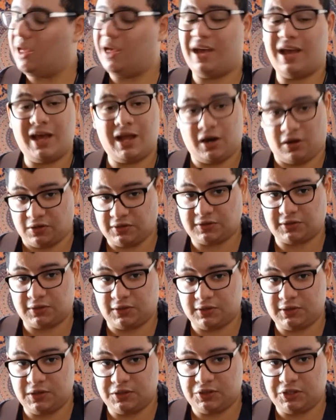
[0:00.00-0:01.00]
And also
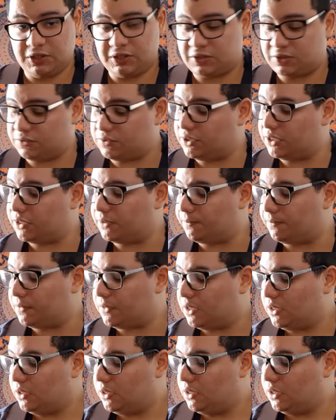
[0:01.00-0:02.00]
on the G string.
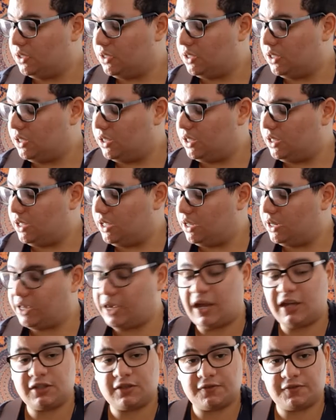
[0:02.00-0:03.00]
In
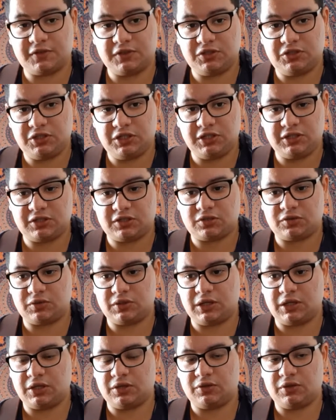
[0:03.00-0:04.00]
case of the G
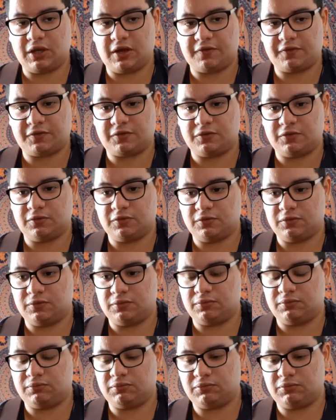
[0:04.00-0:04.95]
string, you have to